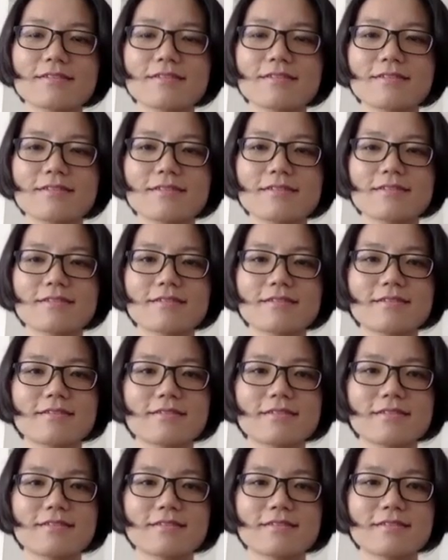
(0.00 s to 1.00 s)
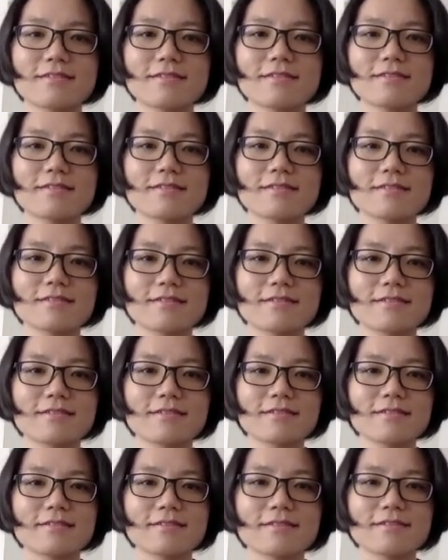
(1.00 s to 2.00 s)

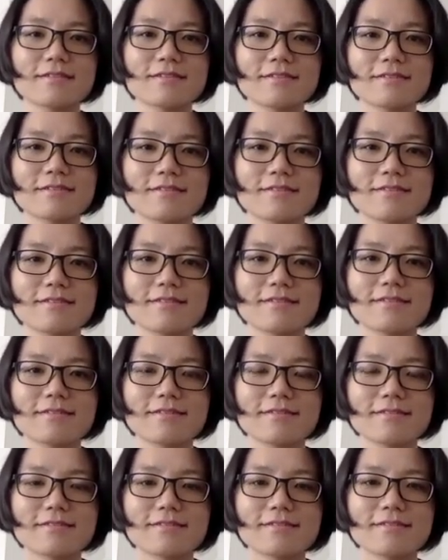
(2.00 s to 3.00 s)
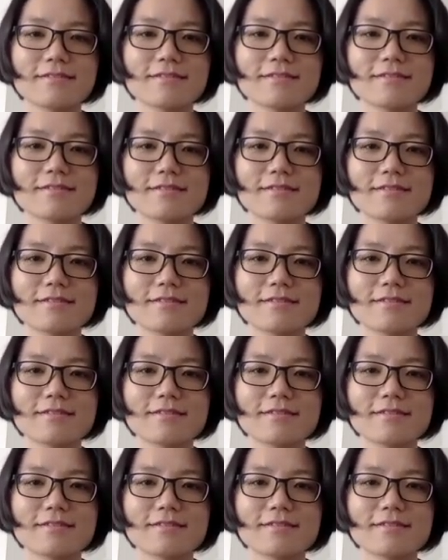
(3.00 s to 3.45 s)
[no speech]